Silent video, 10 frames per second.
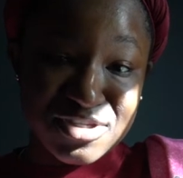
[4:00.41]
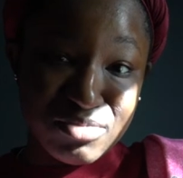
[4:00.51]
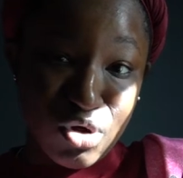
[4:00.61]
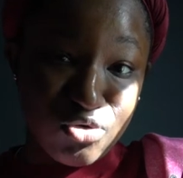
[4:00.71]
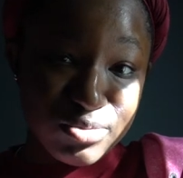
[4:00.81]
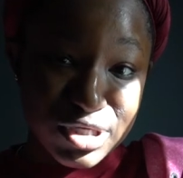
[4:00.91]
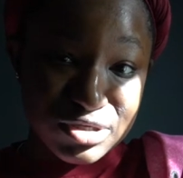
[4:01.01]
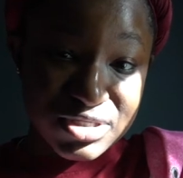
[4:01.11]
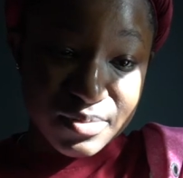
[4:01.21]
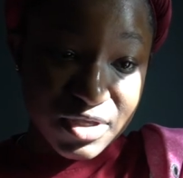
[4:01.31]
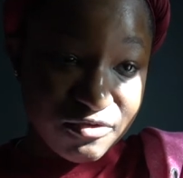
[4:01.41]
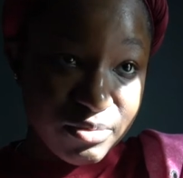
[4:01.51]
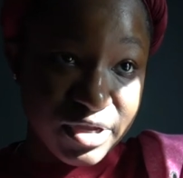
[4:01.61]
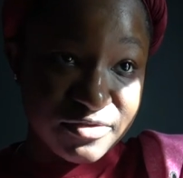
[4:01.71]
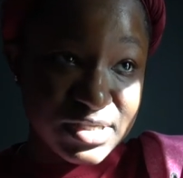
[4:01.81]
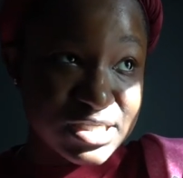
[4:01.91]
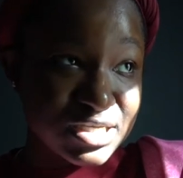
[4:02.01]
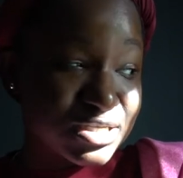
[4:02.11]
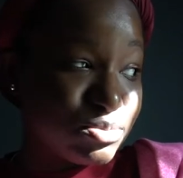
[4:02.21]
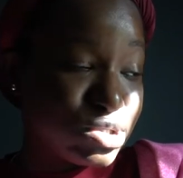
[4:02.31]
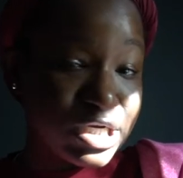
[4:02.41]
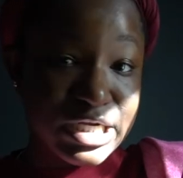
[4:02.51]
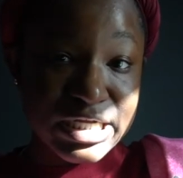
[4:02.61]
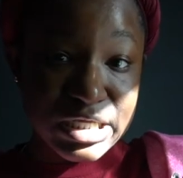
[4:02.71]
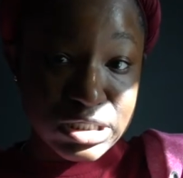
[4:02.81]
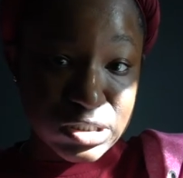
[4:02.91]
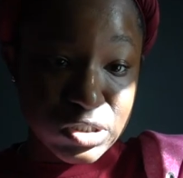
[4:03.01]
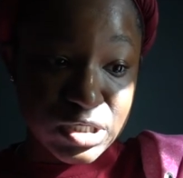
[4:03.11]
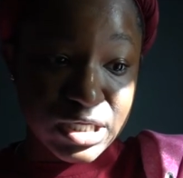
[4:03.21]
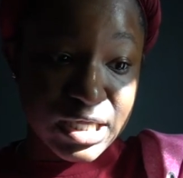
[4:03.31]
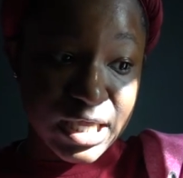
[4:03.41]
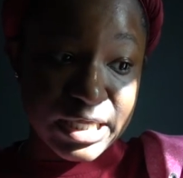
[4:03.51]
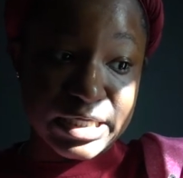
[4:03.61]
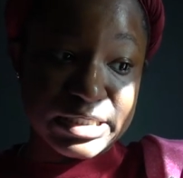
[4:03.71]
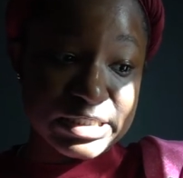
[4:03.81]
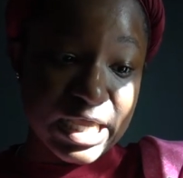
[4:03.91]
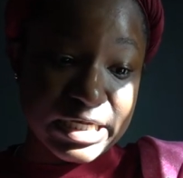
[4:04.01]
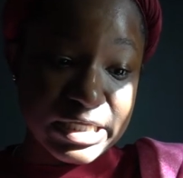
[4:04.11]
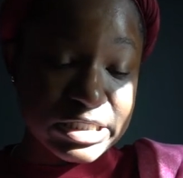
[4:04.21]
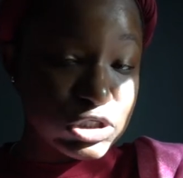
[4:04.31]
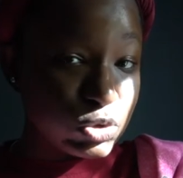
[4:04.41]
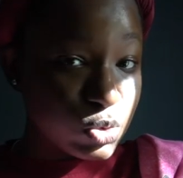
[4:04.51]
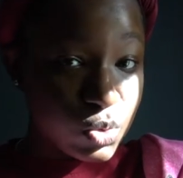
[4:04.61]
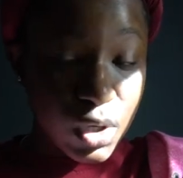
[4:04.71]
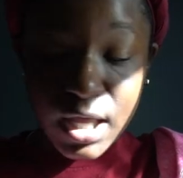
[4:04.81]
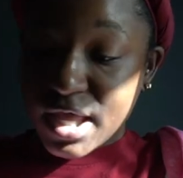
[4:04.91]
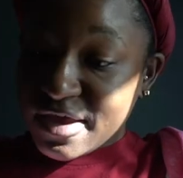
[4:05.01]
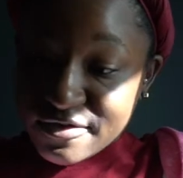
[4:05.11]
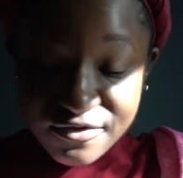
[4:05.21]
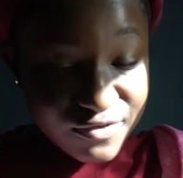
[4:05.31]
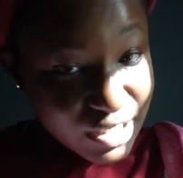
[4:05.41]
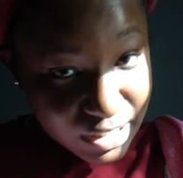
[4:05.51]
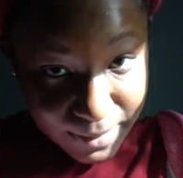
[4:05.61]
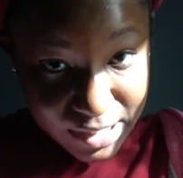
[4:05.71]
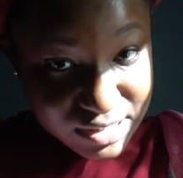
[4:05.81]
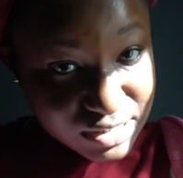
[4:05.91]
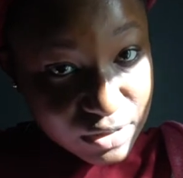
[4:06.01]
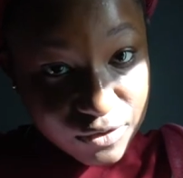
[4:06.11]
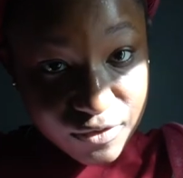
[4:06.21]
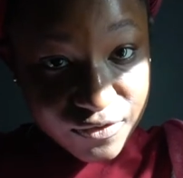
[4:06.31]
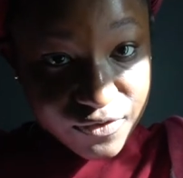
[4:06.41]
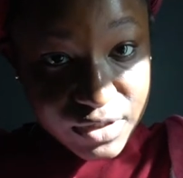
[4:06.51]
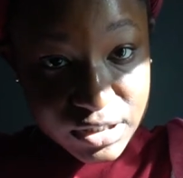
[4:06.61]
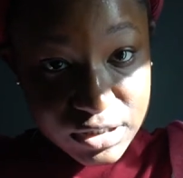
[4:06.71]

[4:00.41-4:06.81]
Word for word: some oatmeal or something for breakfast because i'm pretty hungry and i need to feed myself